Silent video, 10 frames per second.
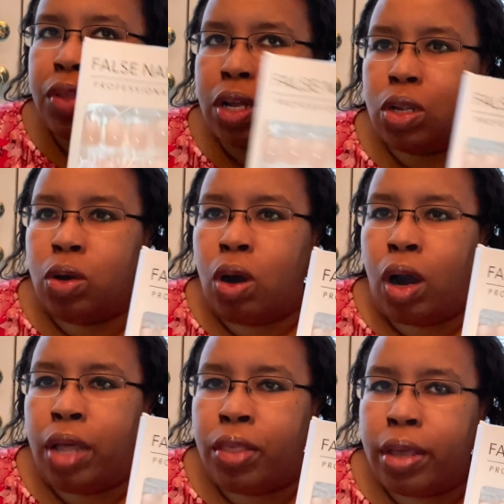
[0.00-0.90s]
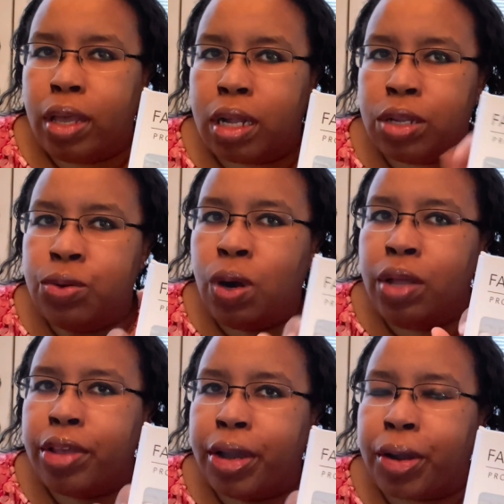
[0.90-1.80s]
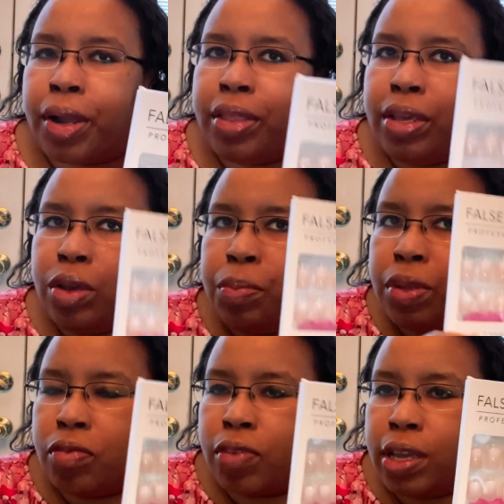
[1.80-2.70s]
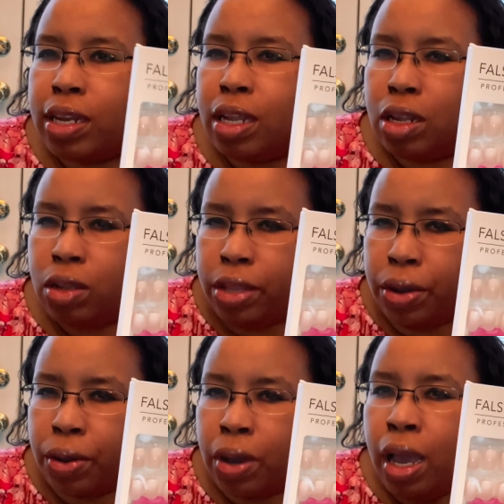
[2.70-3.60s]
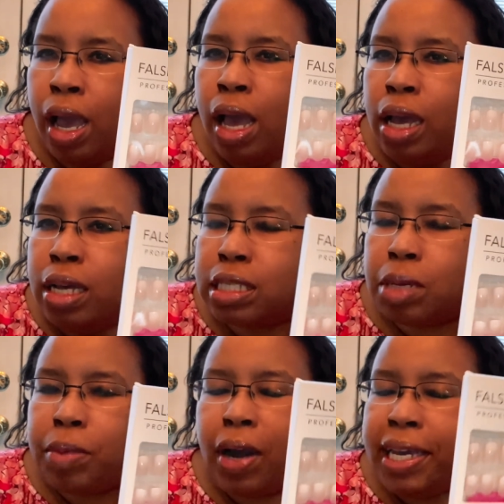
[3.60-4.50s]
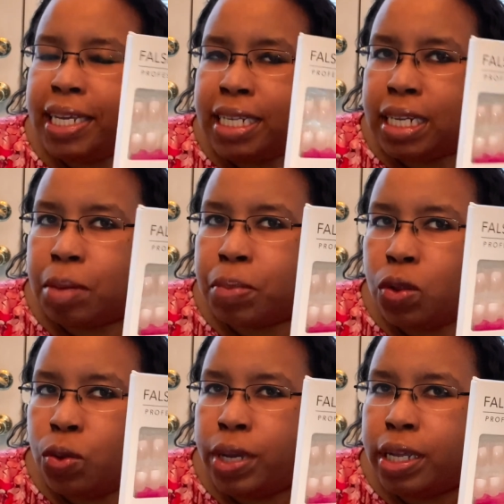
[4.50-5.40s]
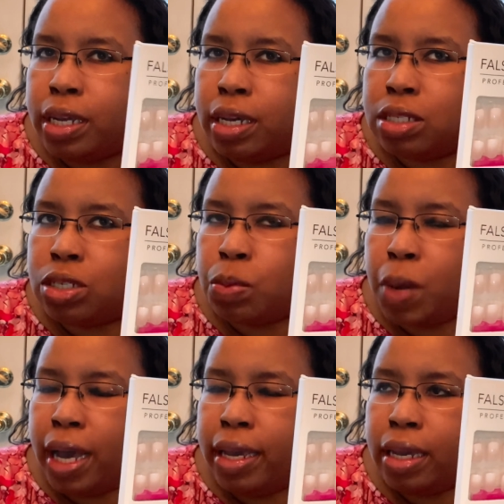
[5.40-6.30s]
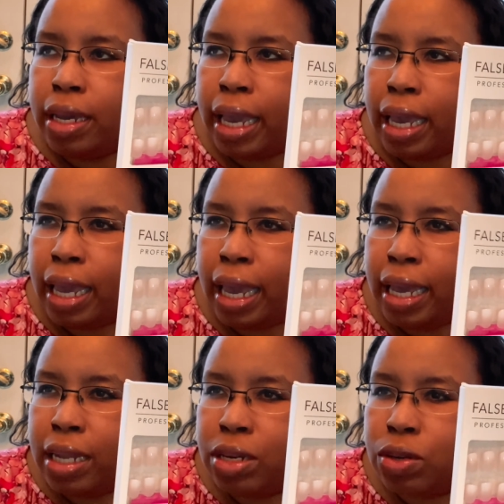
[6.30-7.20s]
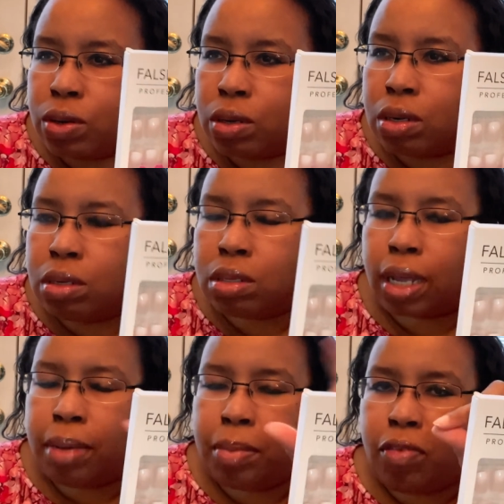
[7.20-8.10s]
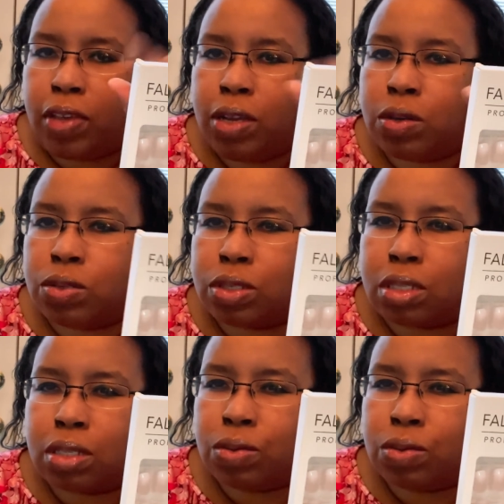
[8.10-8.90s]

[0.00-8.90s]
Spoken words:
glue on there, and then you'll put the fake nail on there. Somehow I ended up gluing it to my hand or like my fingers